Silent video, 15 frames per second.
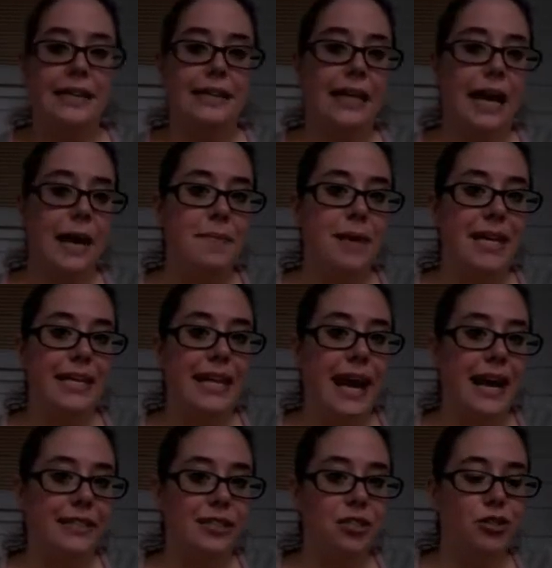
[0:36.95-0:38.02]
limeade
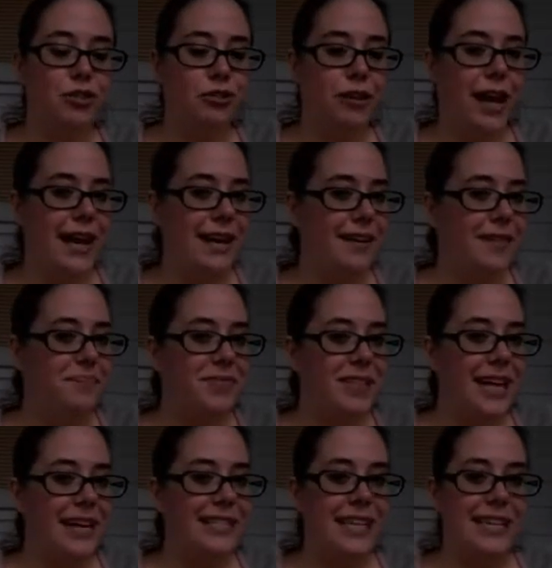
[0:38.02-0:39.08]
concentrate,
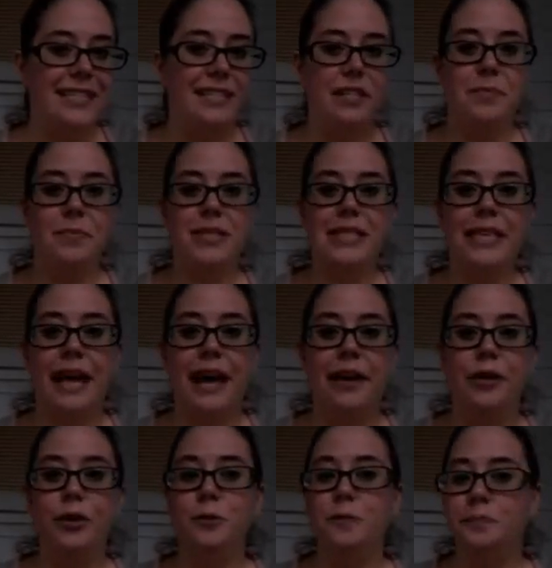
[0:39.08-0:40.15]
a tasty
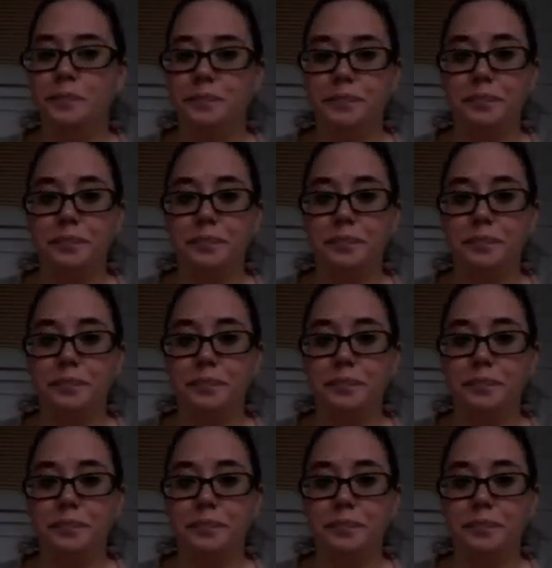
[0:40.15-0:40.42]
Moscato,